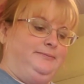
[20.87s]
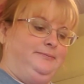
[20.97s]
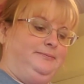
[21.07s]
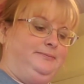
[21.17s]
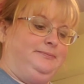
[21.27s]

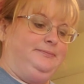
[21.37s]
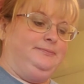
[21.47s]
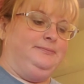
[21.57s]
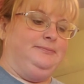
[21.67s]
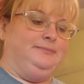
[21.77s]

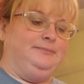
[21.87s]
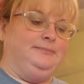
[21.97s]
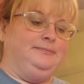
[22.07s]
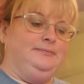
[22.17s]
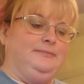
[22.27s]

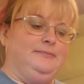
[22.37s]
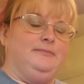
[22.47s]
Nothing is said.